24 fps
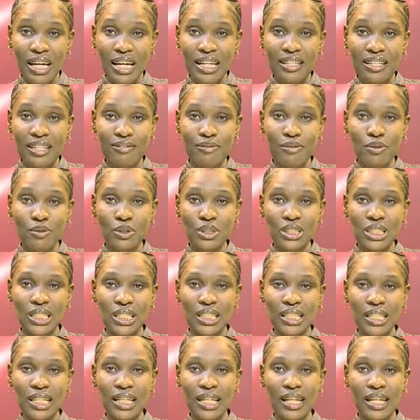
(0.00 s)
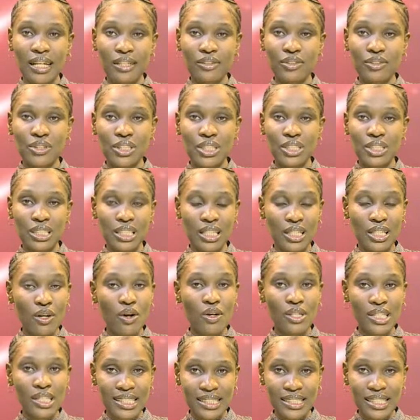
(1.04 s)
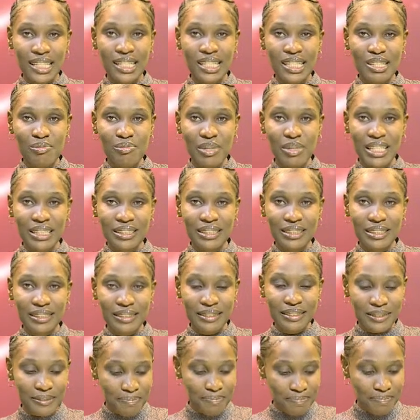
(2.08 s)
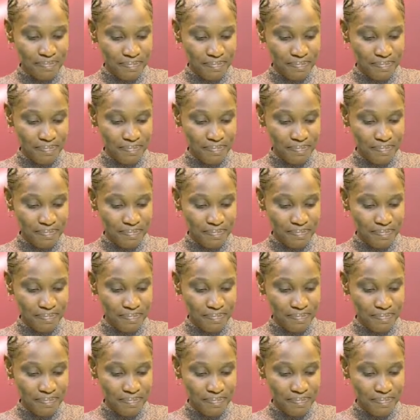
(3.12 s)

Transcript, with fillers: in affording electricity on a daily basis.